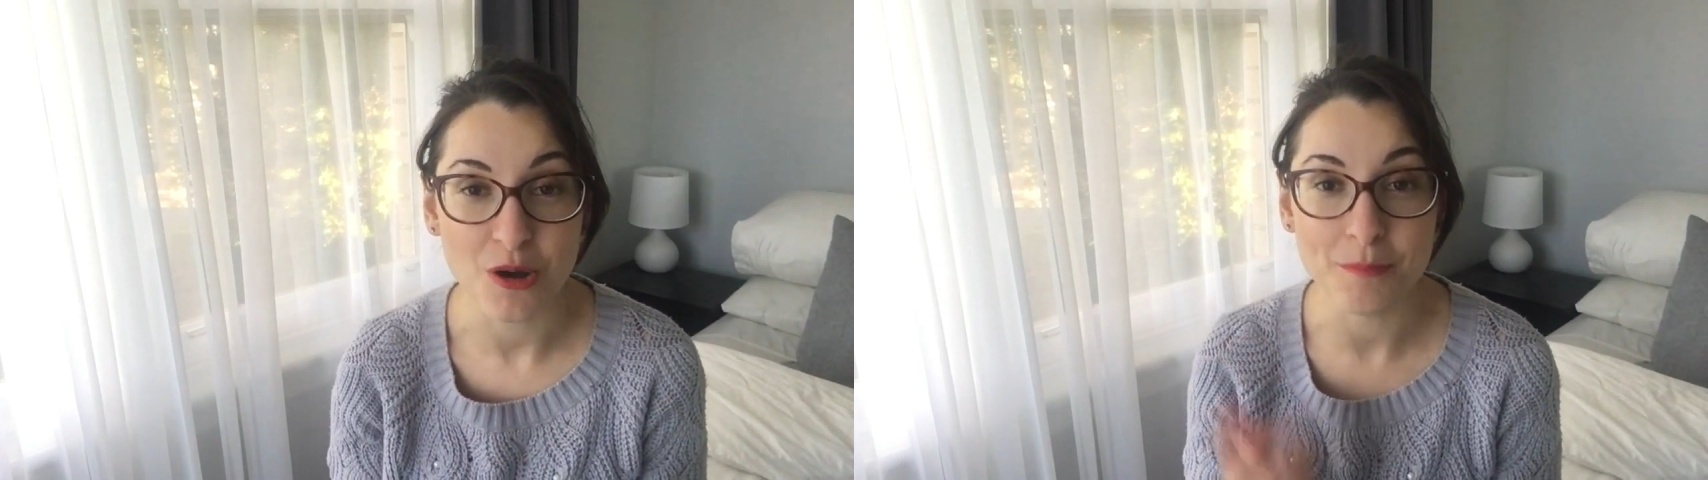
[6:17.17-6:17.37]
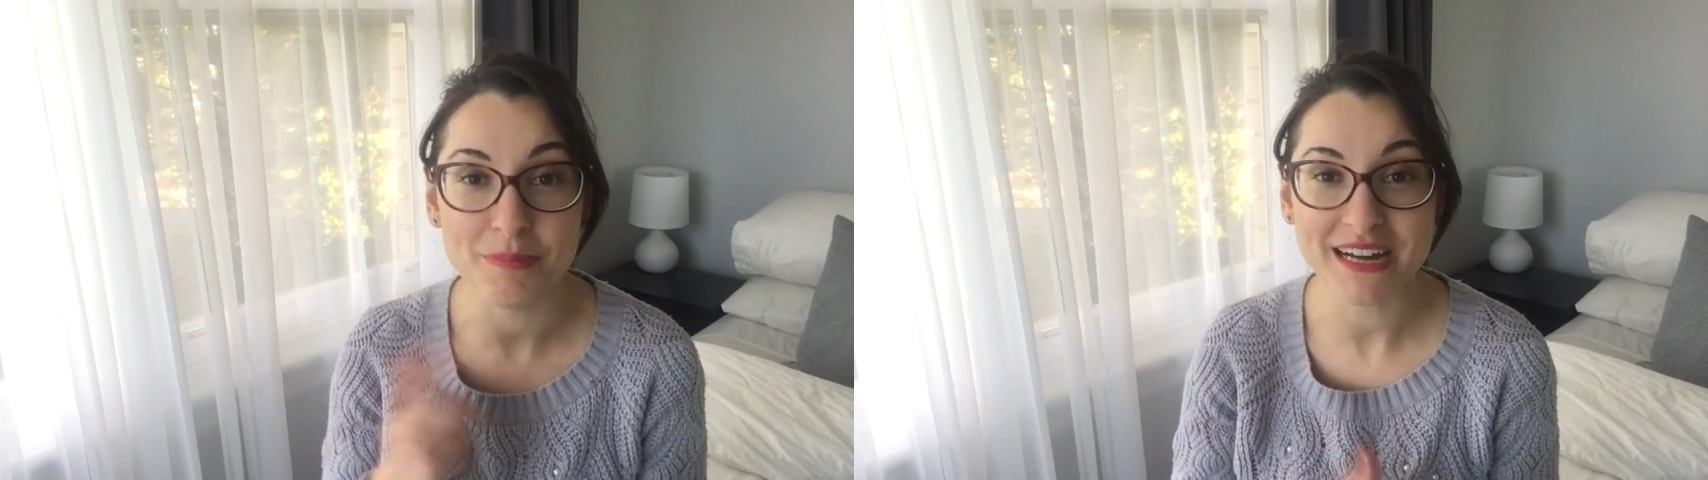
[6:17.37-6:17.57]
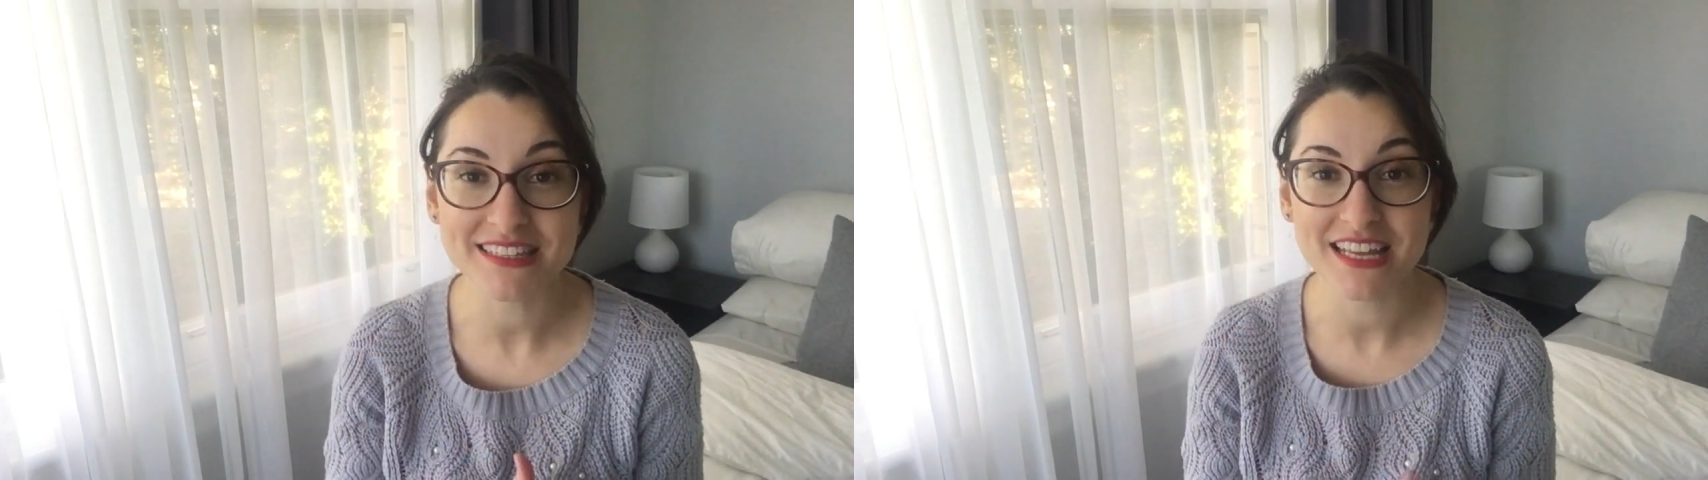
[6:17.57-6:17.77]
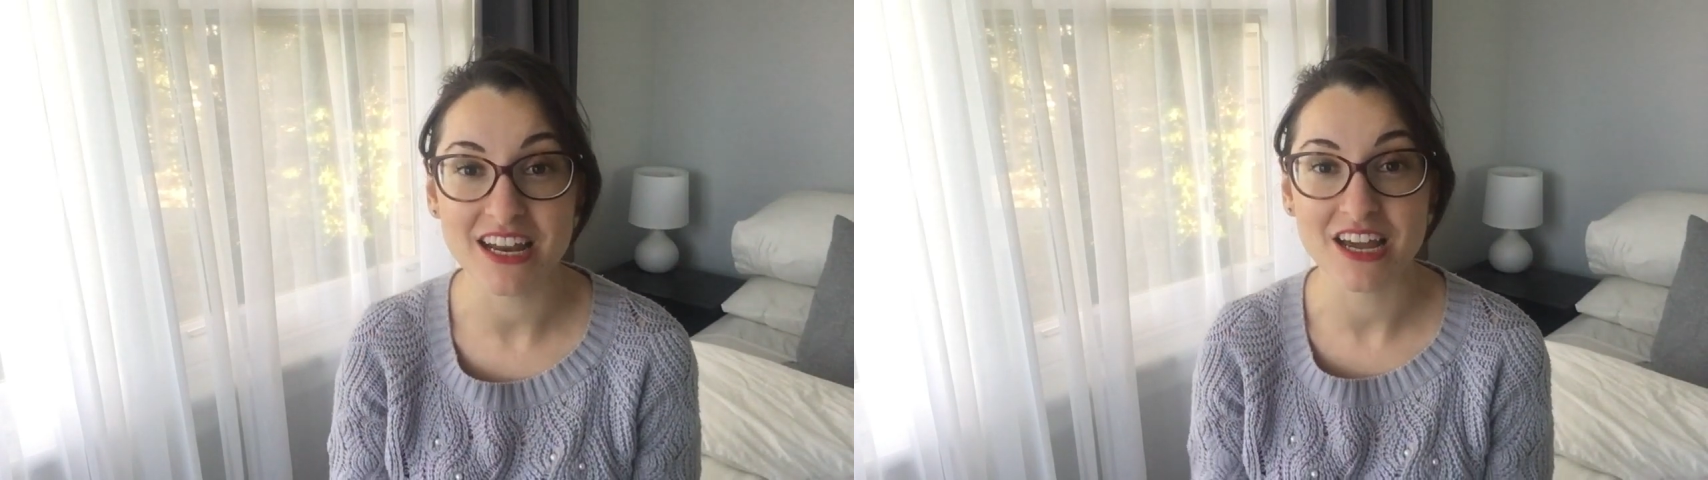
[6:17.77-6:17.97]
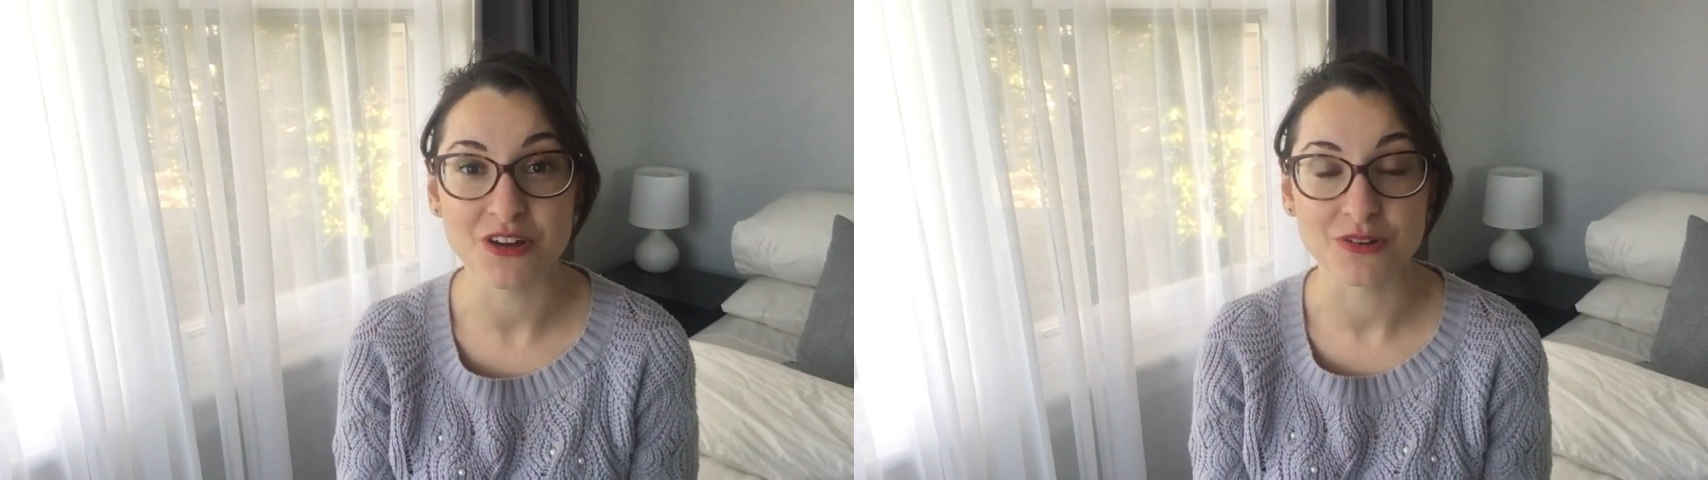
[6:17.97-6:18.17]

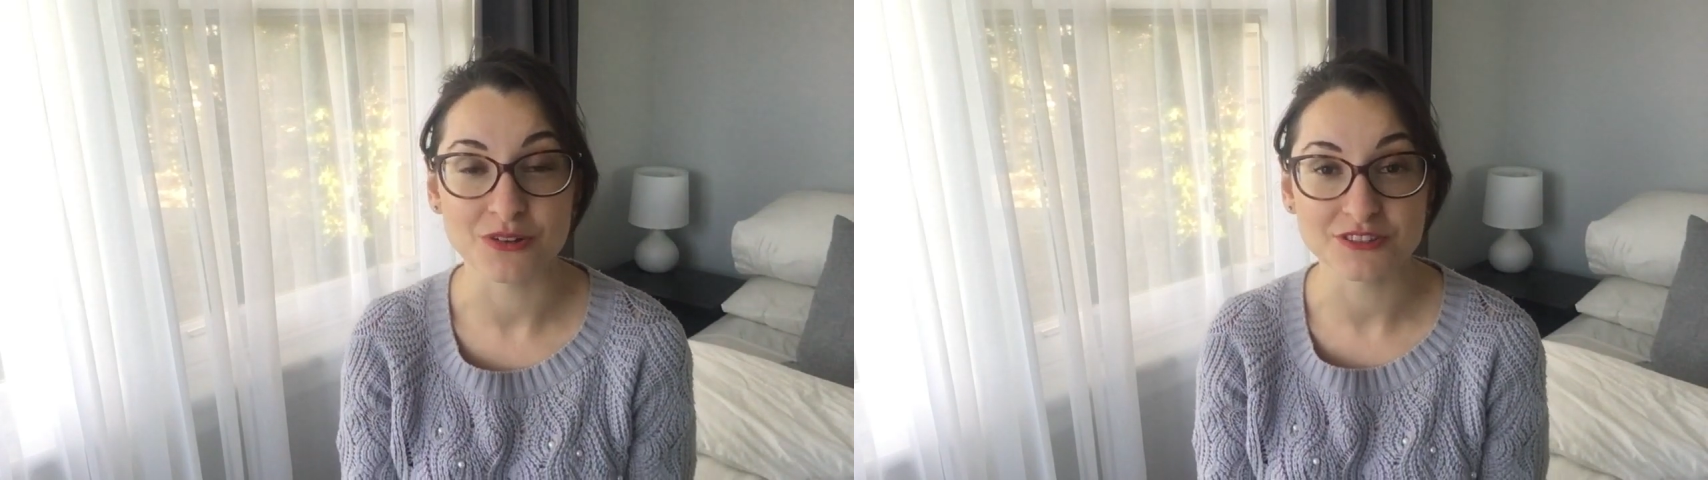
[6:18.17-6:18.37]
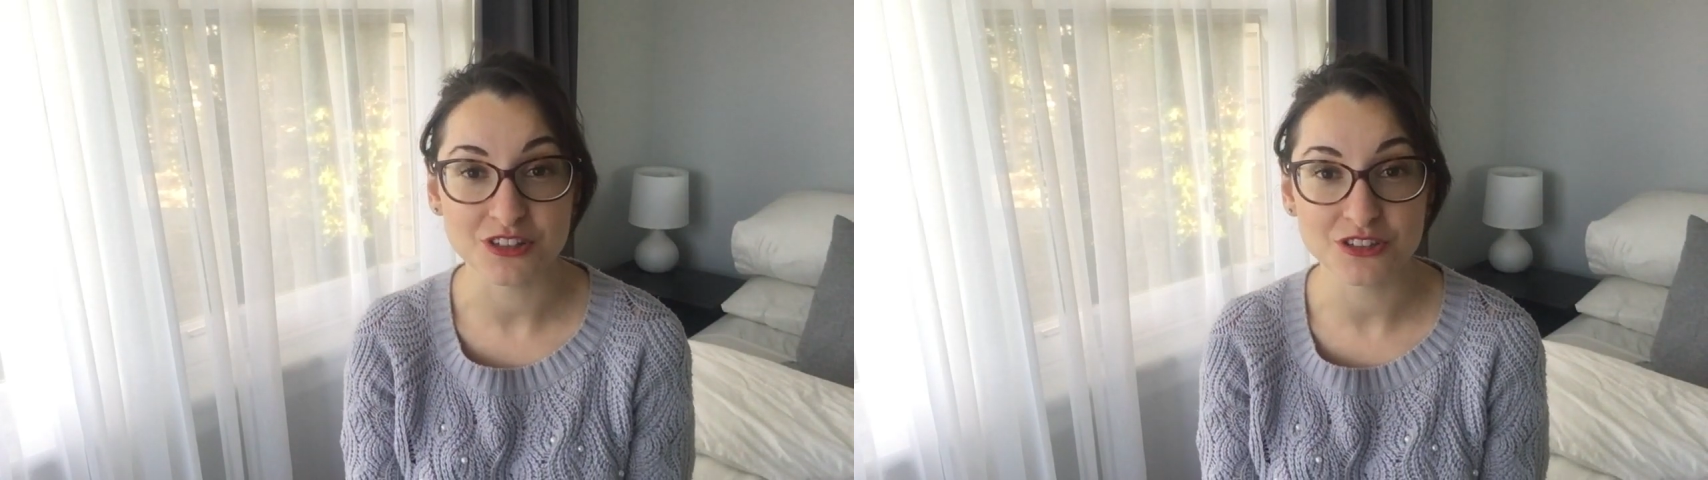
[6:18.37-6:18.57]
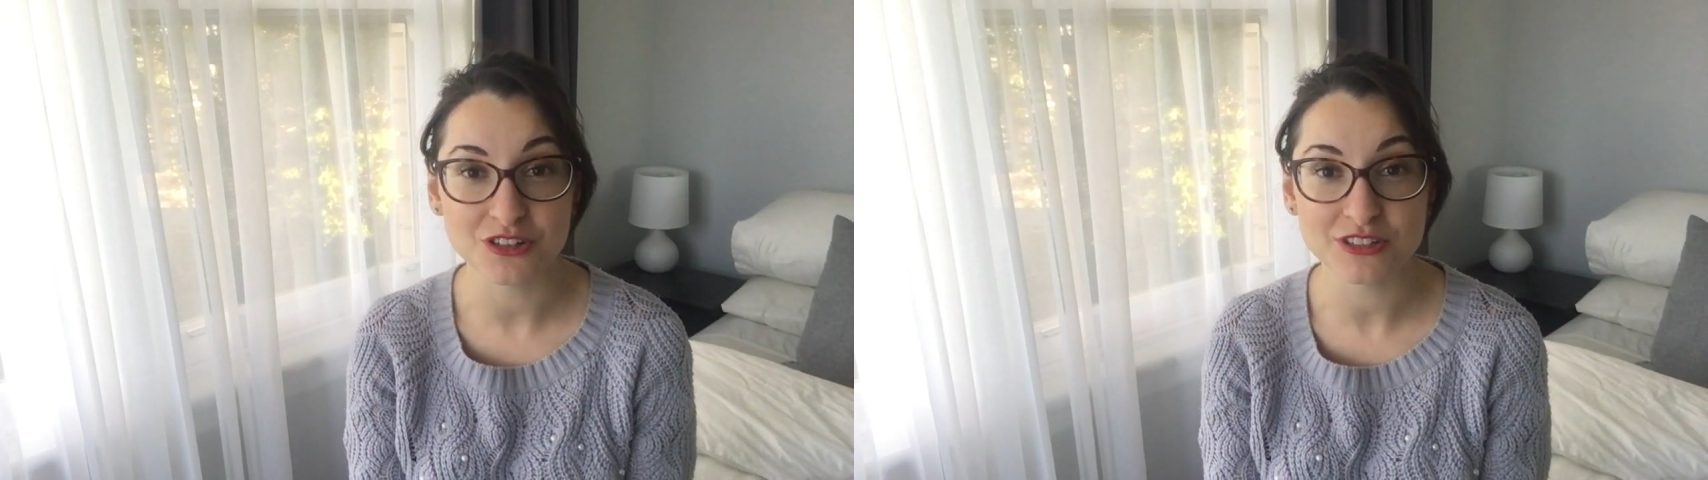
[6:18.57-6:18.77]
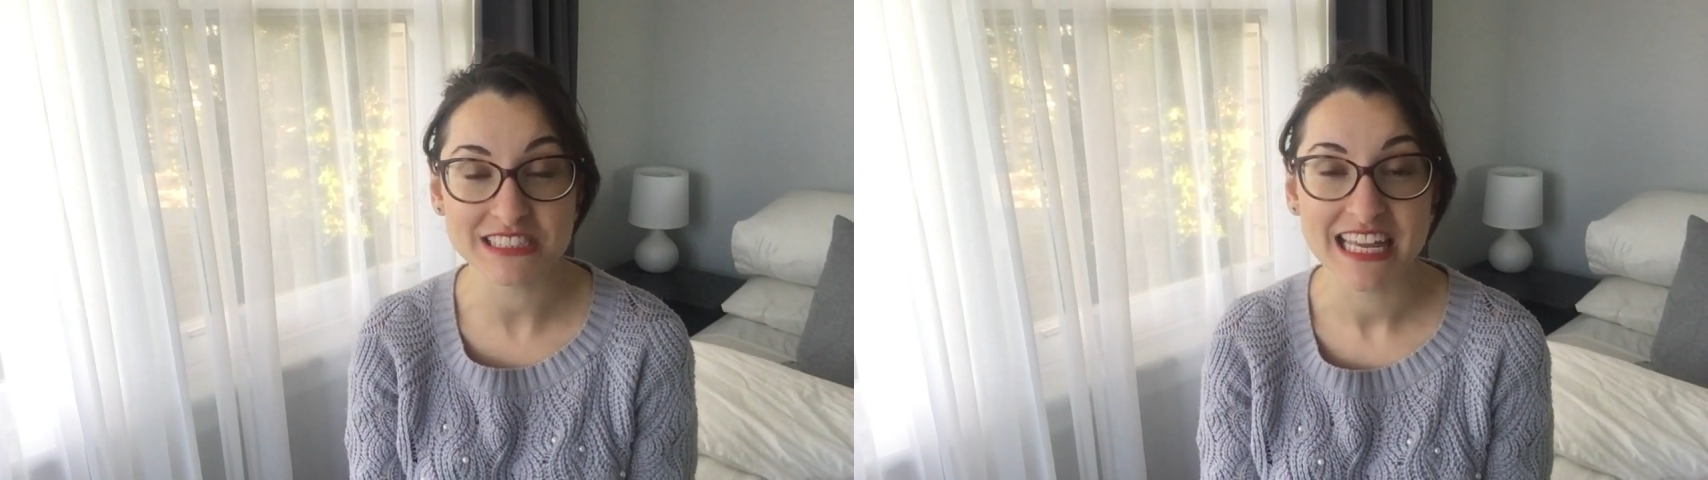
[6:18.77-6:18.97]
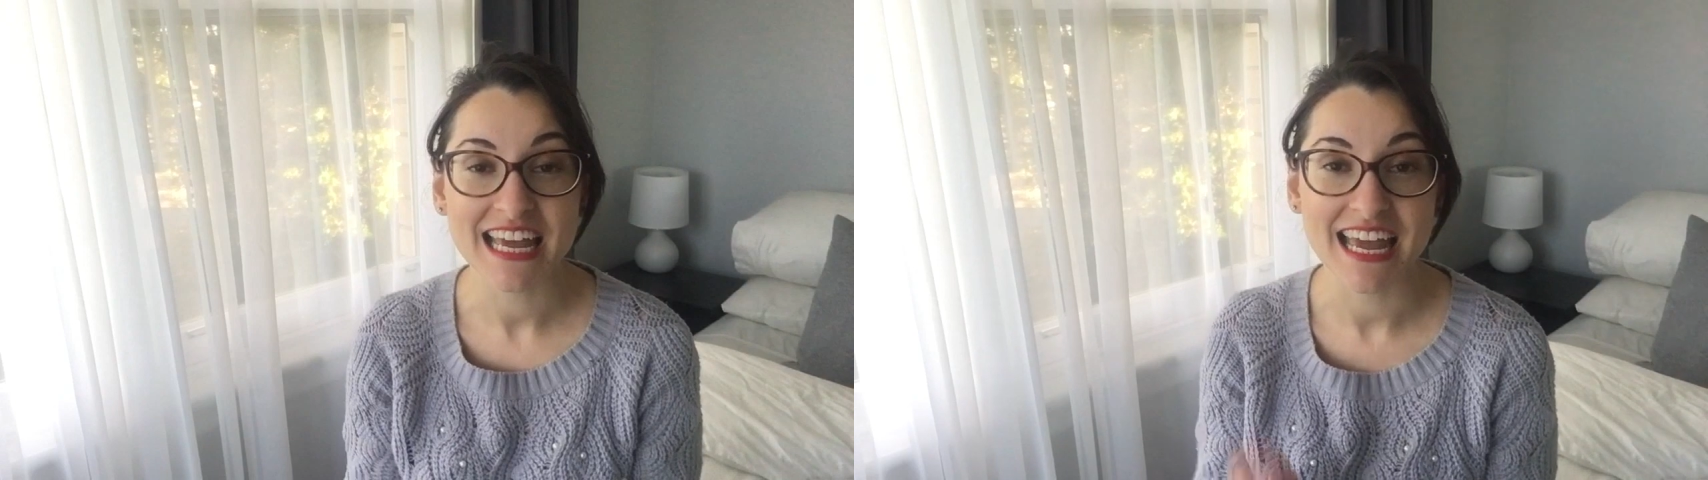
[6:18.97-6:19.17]
Compártela con nosotros